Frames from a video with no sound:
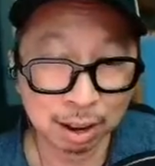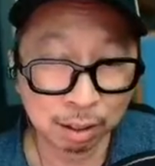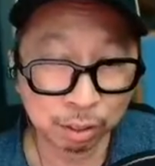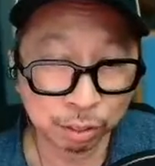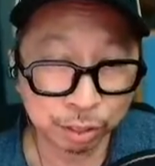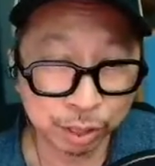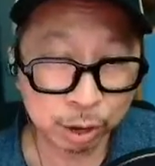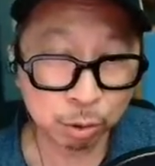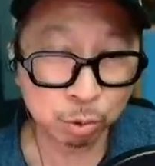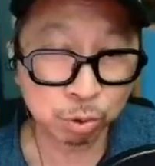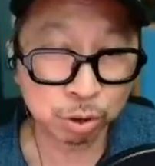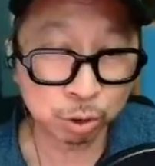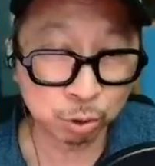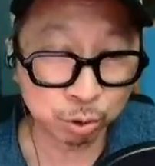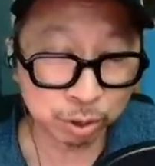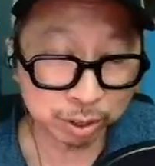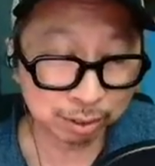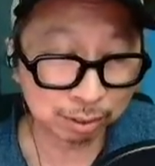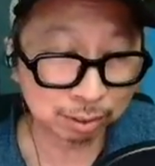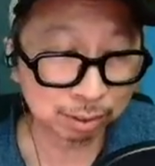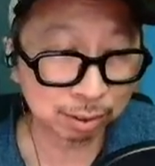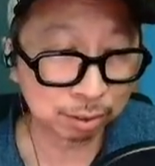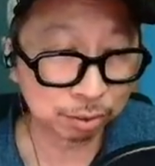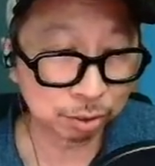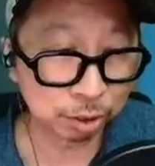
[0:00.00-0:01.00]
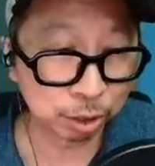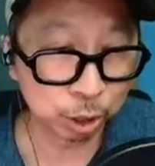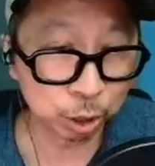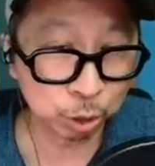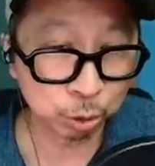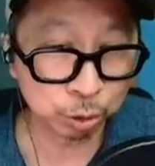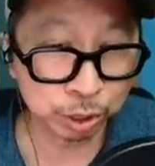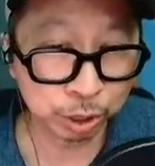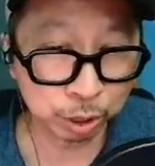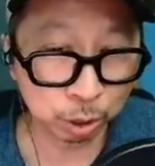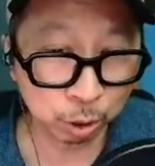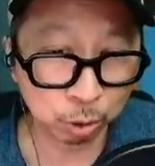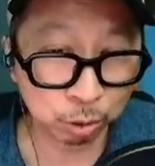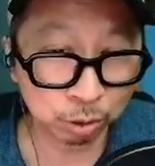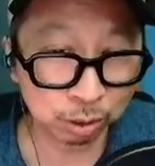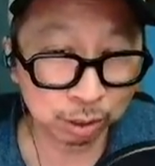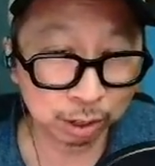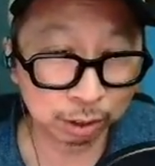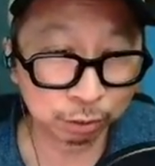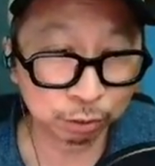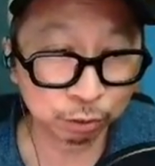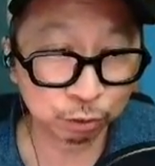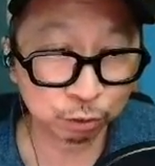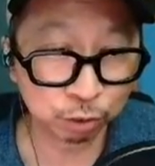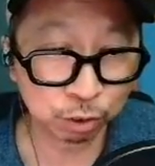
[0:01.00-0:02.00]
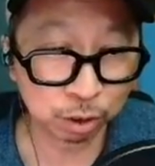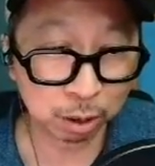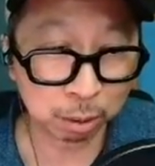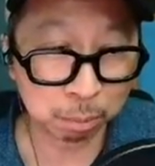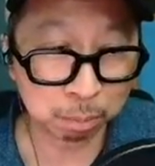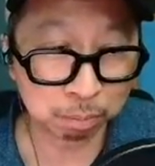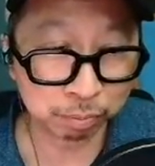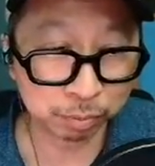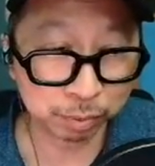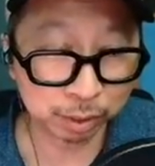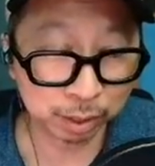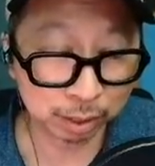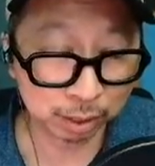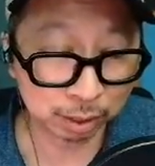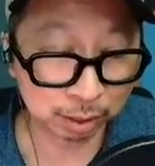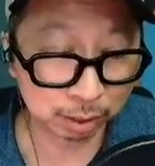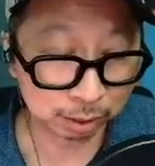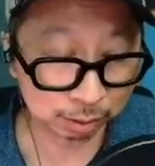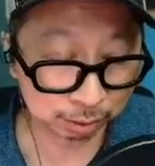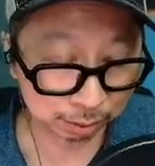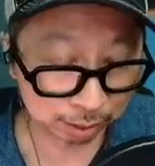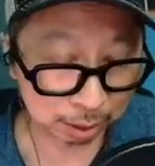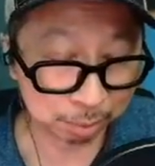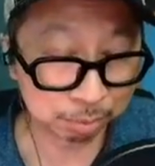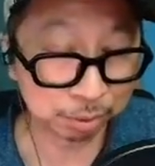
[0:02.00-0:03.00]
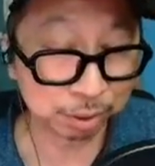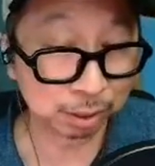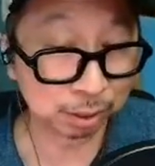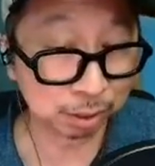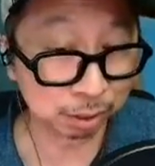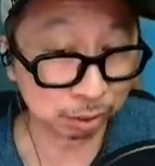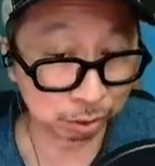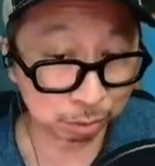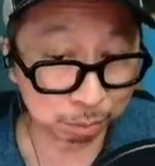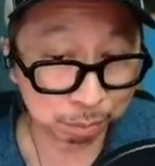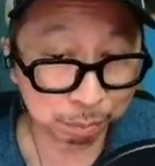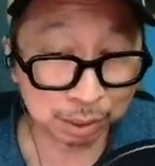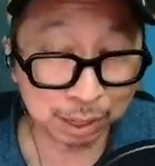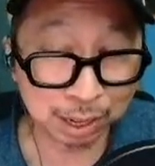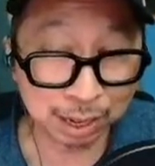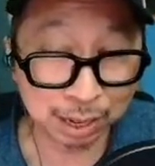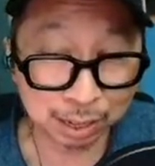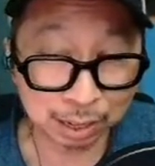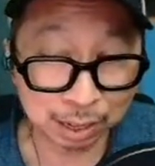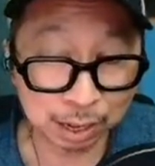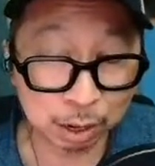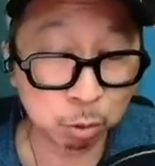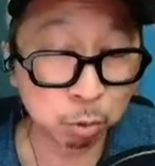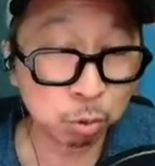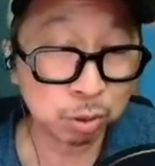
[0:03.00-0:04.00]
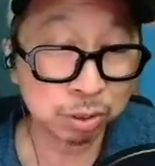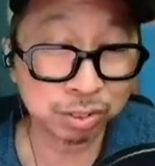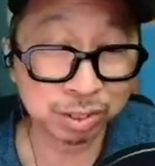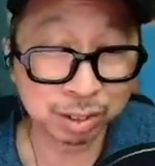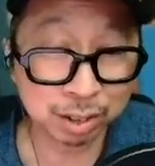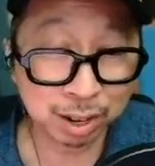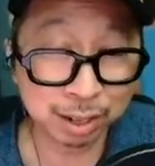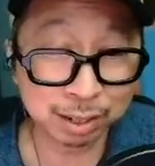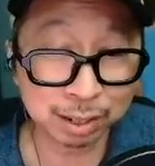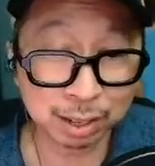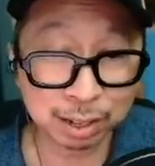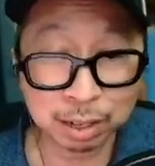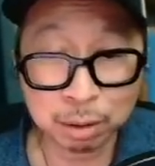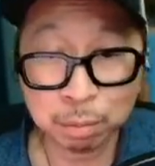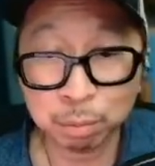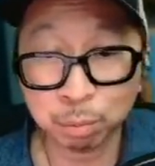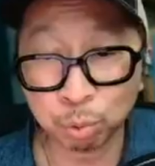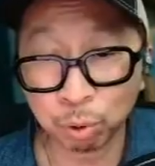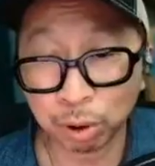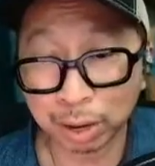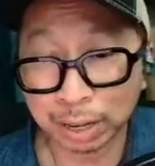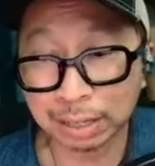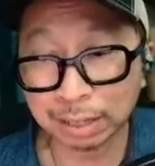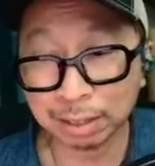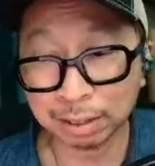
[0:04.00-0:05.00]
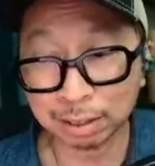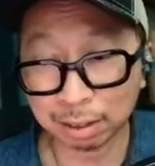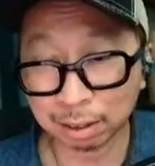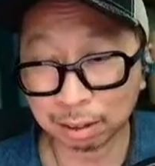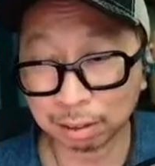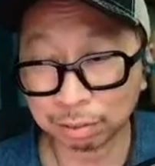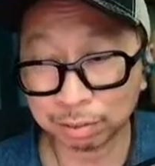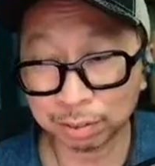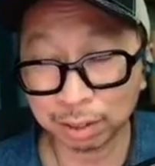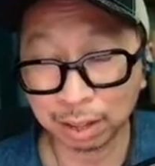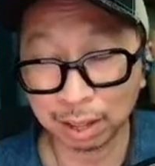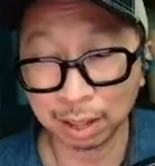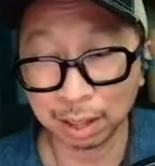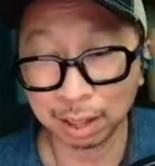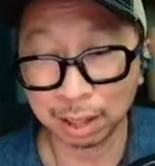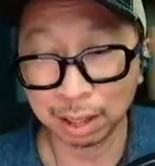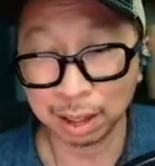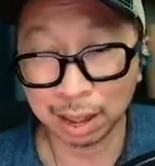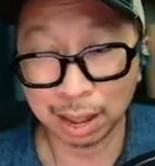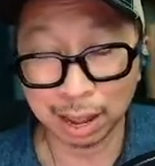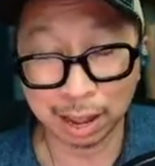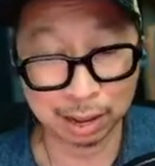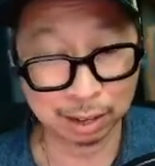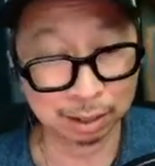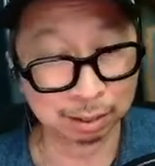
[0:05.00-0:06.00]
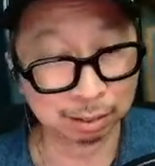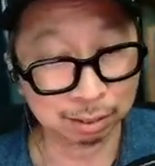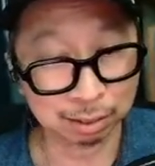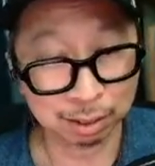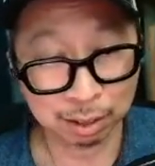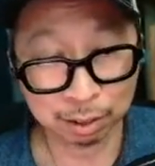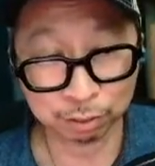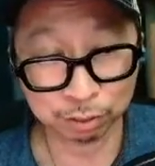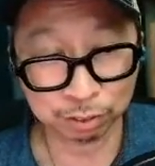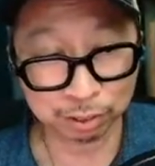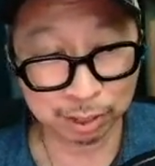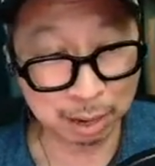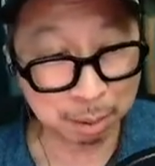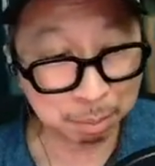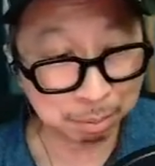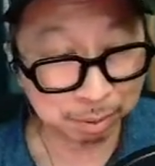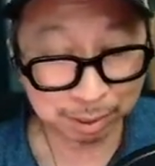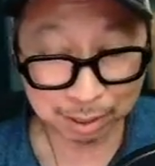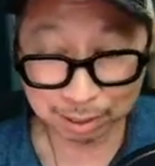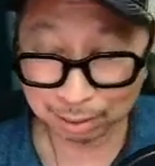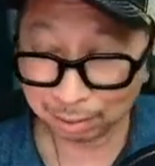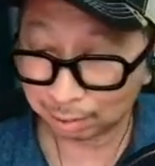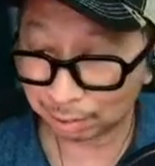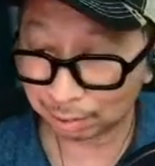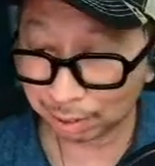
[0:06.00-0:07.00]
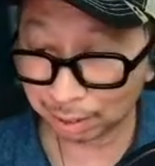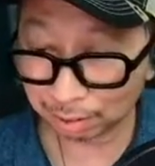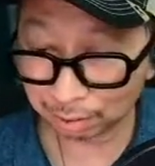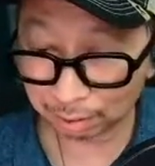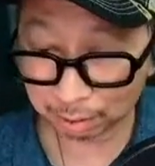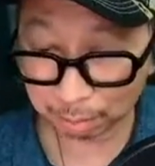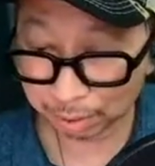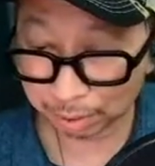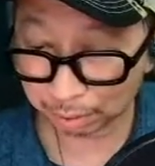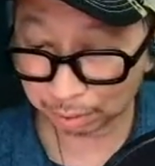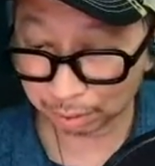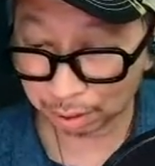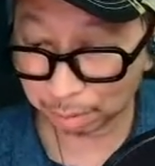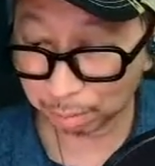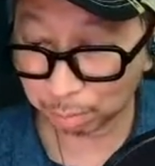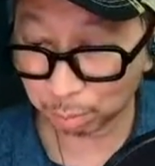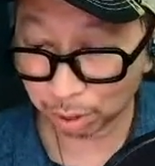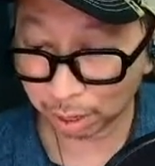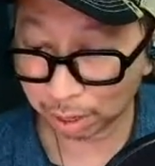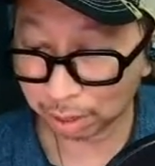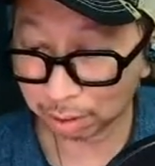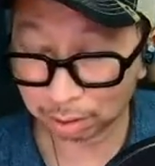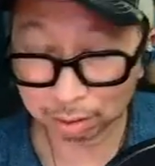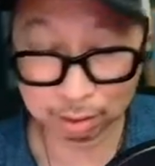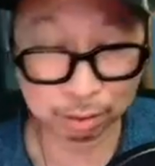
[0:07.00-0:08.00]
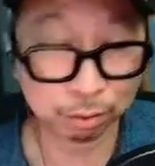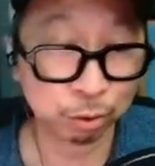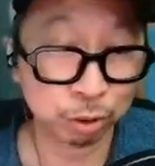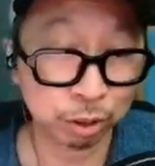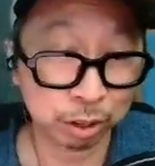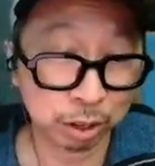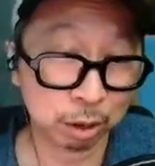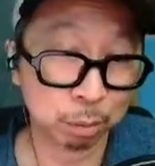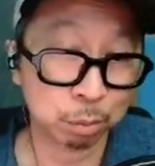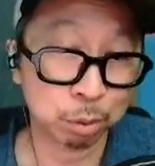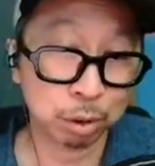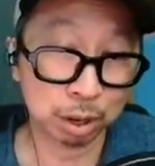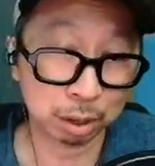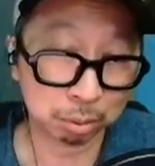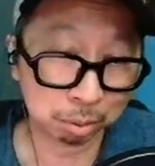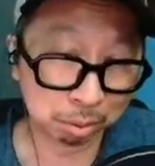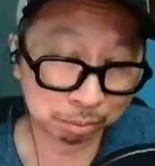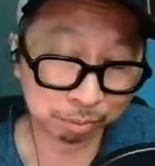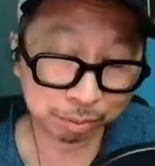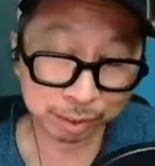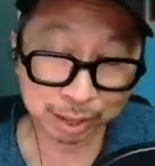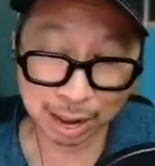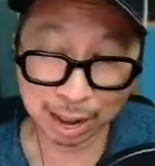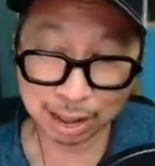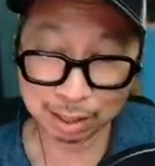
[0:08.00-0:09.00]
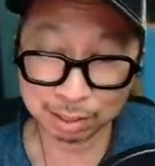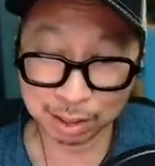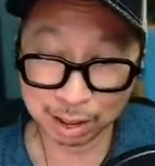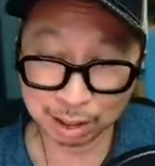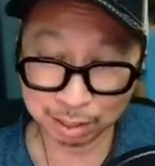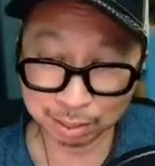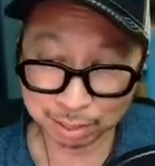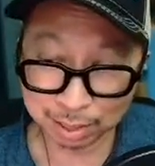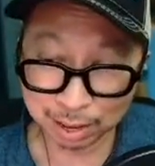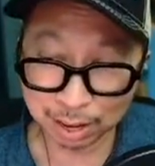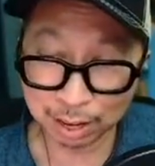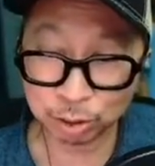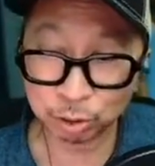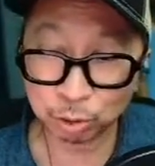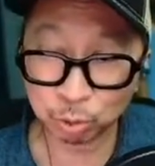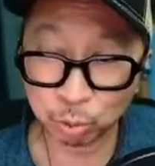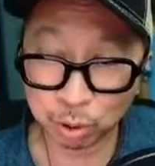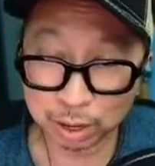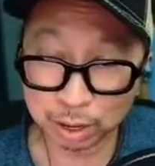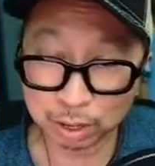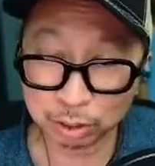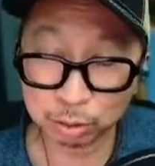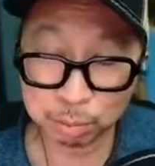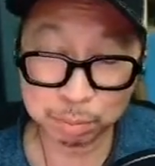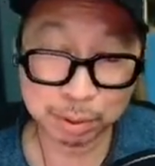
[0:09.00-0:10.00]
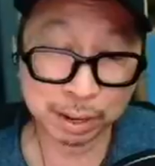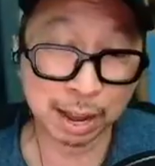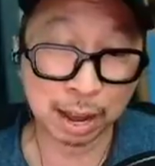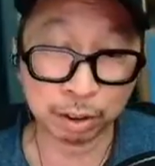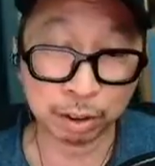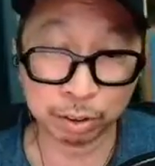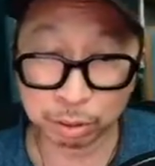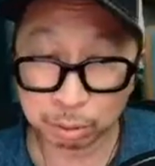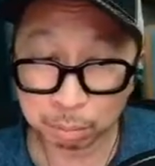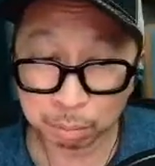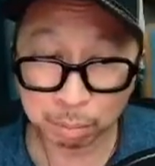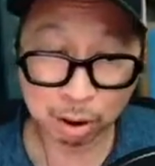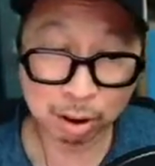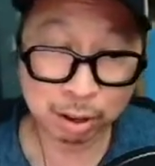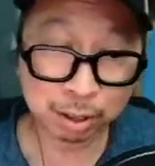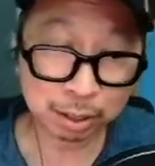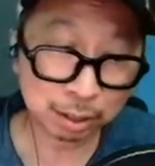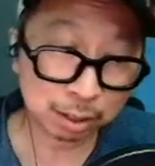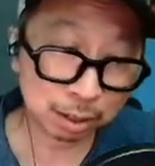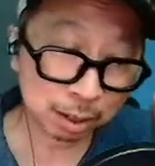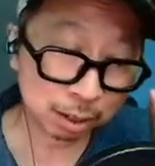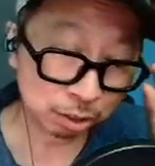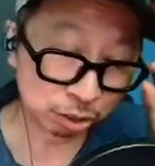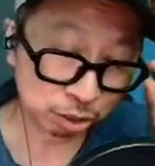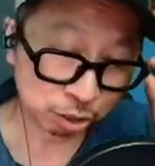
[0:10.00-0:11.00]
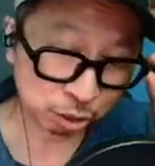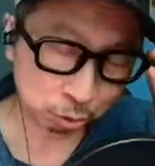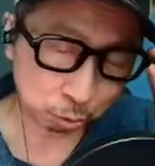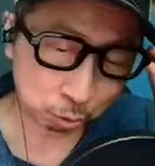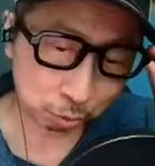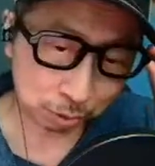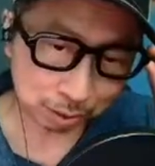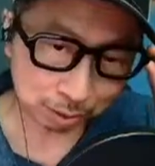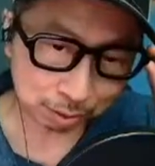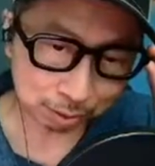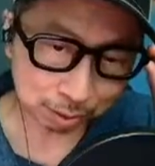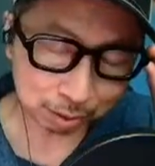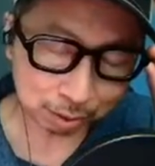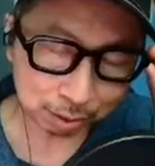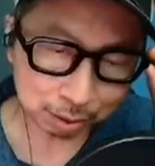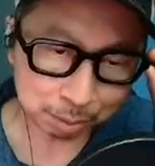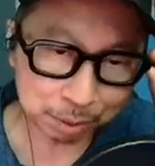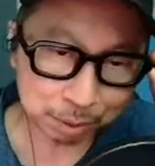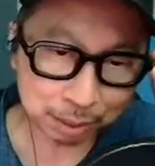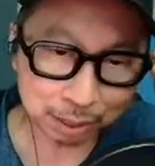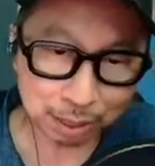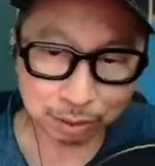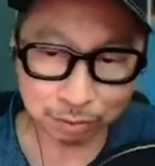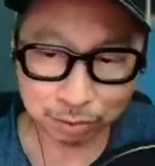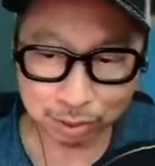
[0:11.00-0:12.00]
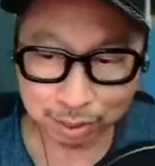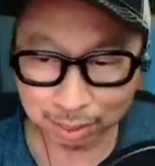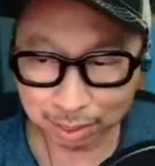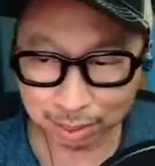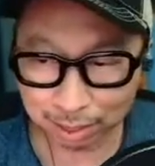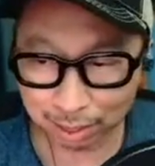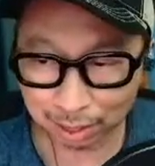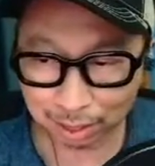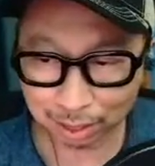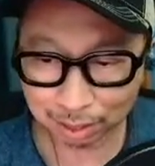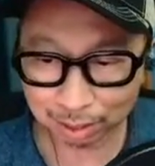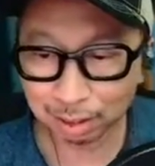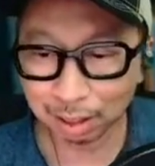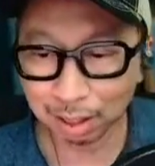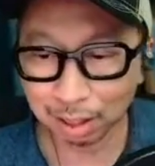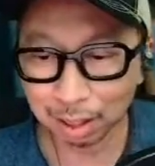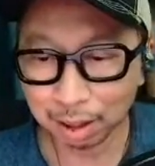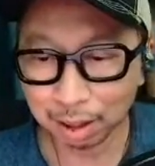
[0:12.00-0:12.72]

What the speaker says: They were criticizing QD OLED from Samsung Display. It was not getting bright enough. Hey, if Samsung is saying something's not bright enough, you got a problem. And that's why it's been out of the market until recently. But even then,